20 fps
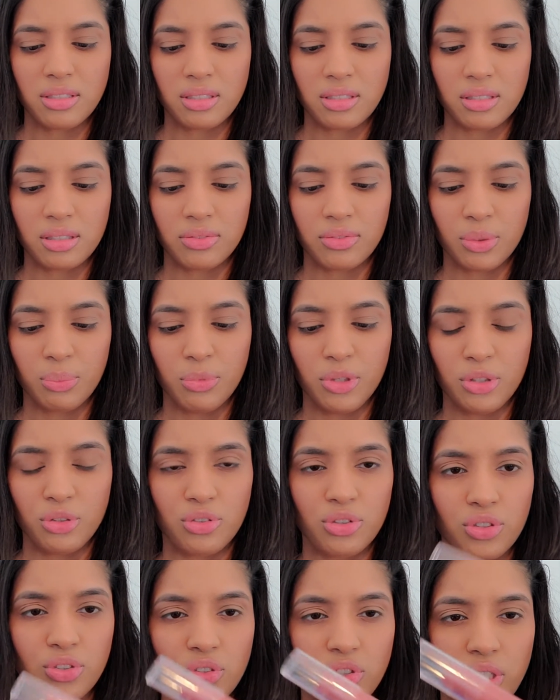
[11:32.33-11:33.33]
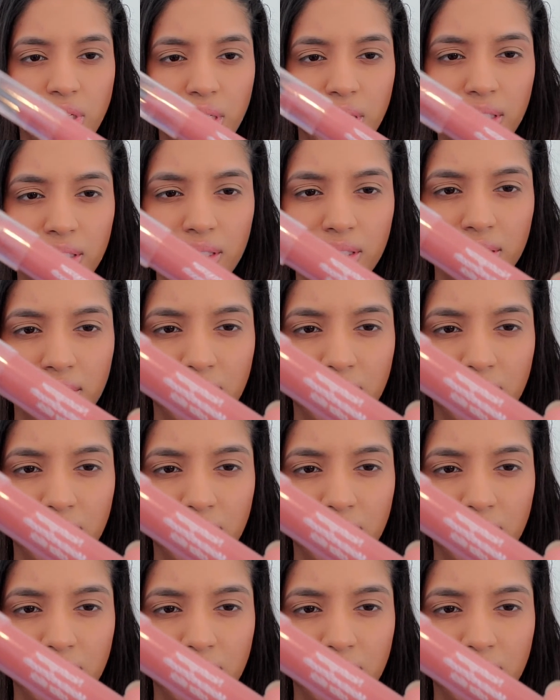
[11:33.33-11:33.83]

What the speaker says: This is from Neutrogena.